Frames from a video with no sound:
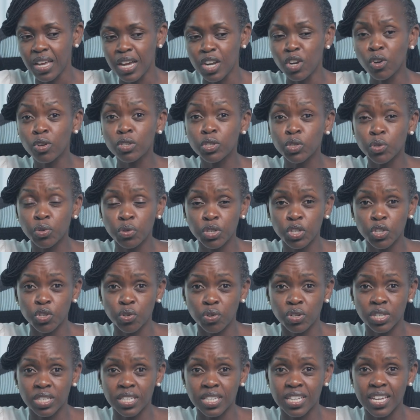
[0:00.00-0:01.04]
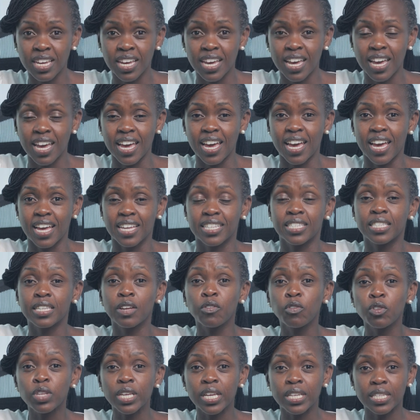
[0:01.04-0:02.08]
long story short,
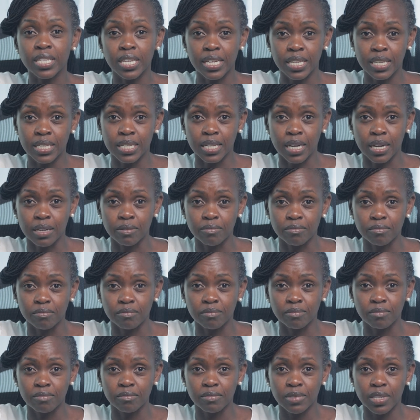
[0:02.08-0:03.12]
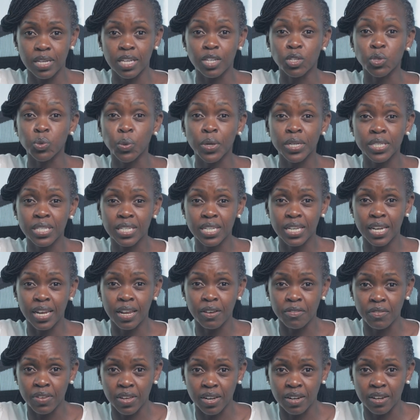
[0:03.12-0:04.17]
several years later, in
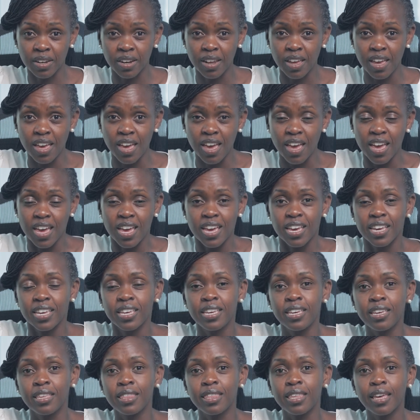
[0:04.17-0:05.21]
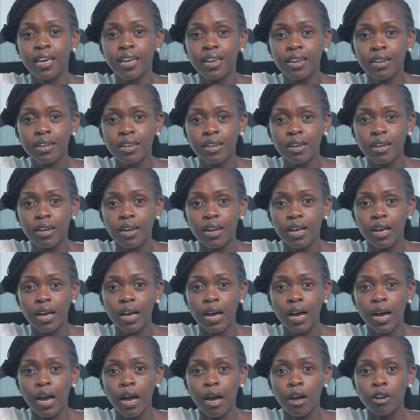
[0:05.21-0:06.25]
2011, he then
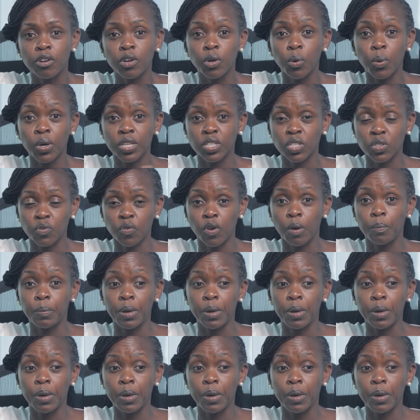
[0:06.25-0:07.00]
requests for